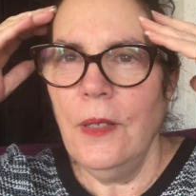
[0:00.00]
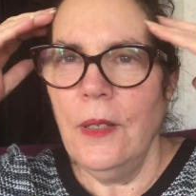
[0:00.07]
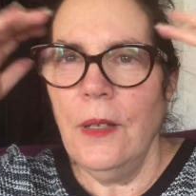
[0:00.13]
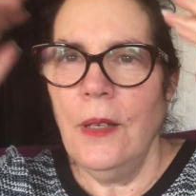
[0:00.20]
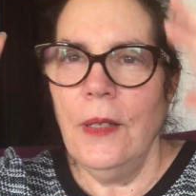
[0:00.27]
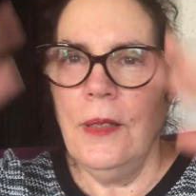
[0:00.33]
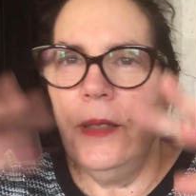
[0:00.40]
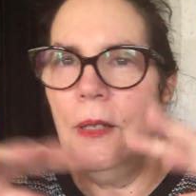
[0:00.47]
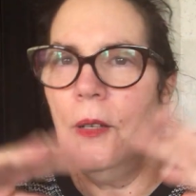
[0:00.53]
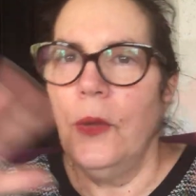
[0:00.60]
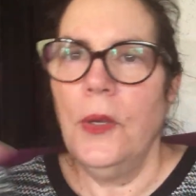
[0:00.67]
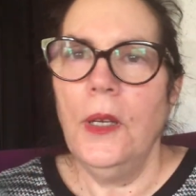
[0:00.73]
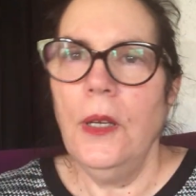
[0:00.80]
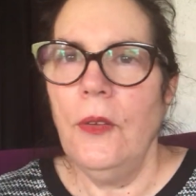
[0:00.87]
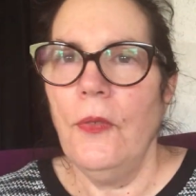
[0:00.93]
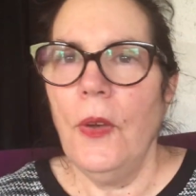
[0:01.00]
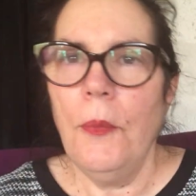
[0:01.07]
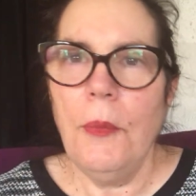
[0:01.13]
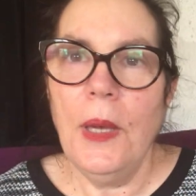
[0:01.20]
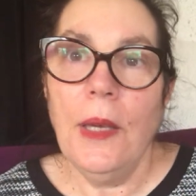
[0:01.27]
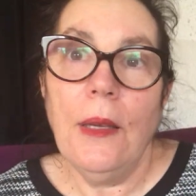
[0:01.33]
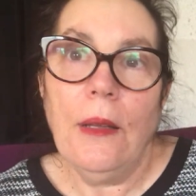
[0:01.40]
and I said, okay, if I
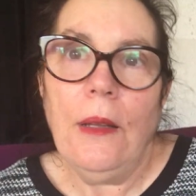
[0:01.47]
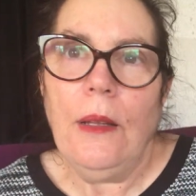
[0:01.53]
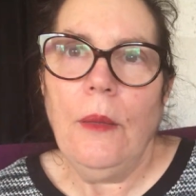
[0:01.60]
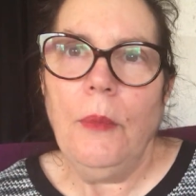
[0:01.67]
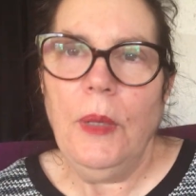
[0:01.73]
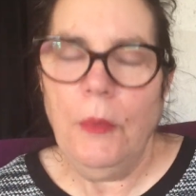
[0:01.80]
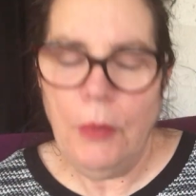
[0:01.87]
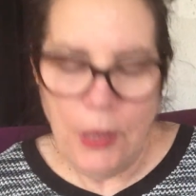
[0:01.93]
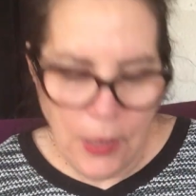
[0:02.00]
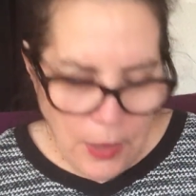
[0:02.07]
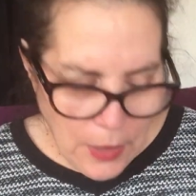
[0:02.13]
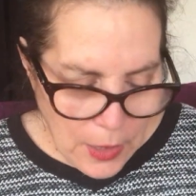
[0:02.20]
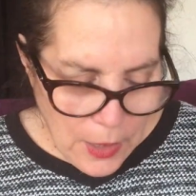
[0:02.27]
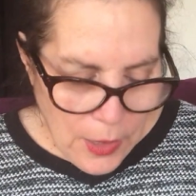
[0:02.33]
make it, it'll be big.